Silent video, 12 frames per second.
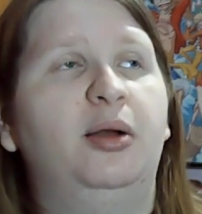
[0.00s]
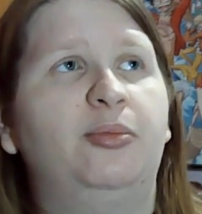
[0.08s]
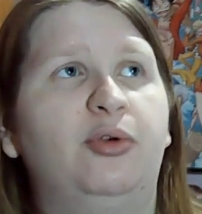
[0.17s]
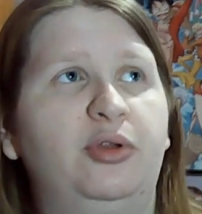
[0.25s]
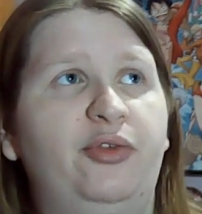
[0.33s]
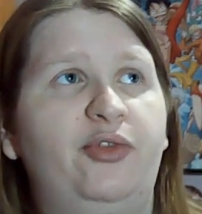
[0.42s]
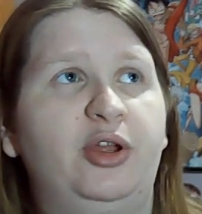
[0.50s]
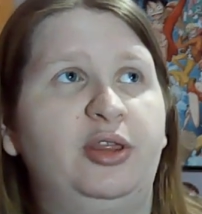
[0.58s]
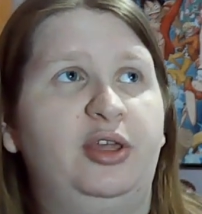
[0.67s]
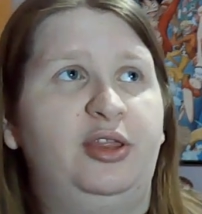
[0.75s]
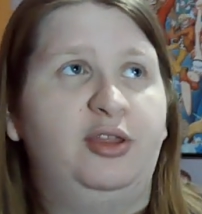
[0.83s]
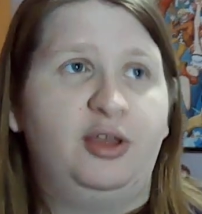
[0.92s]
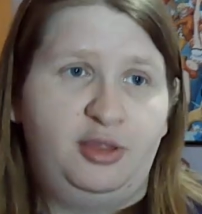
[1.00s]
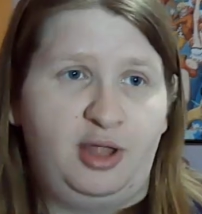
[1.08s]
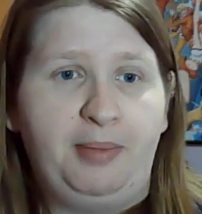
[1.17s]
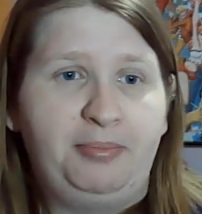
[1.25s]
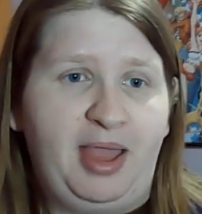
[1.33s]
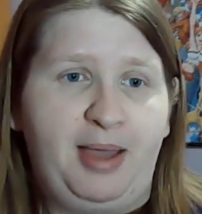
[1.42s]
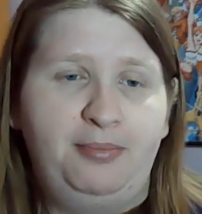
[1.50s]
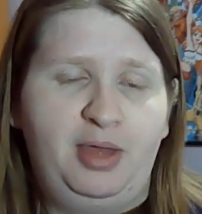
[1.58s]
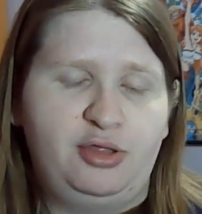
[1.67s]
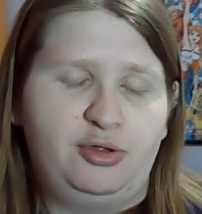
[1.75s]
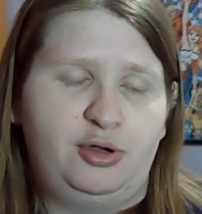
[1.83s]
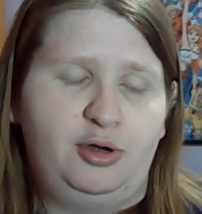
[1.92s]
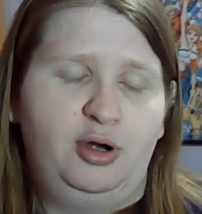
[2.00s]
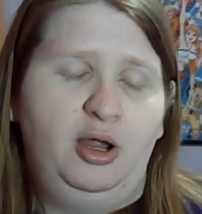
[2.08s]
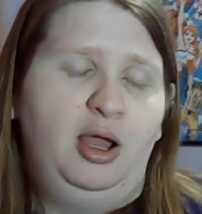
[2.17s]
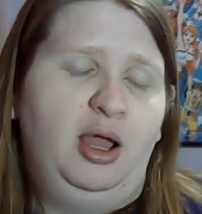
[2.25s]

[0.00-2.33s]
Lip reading: Or at the very least, a stopgap measure.